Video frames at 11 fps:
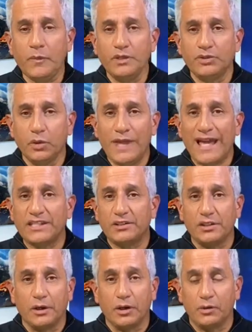So that's
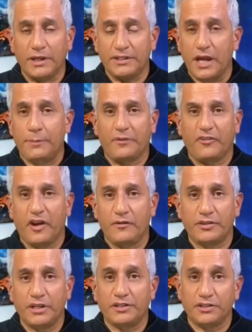going to be a topic of
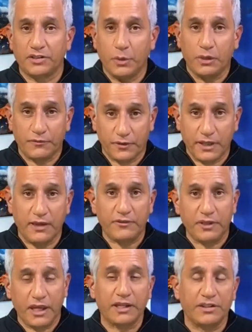conversation as well for the
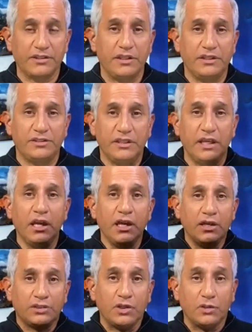FDA and the CDC.
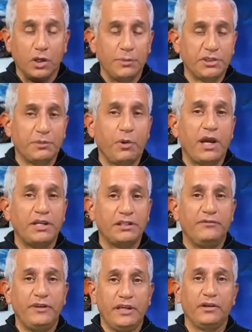So don't be surprised
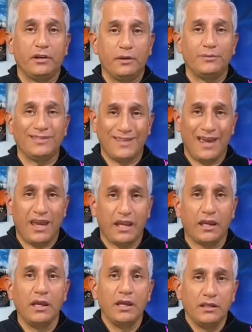if you hear them
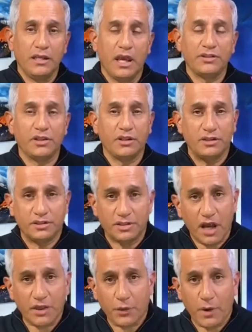saying, yes, this is
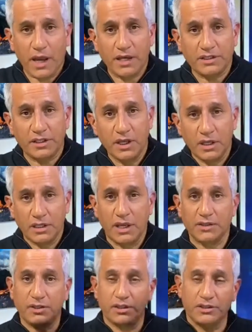authorized.
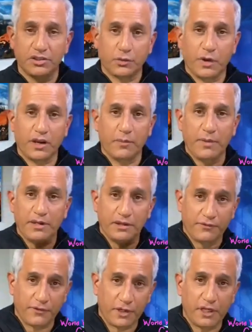Yes, this is recommended
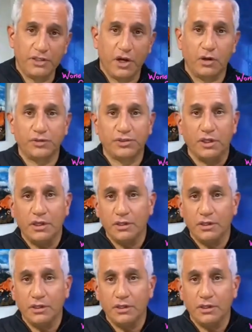for adults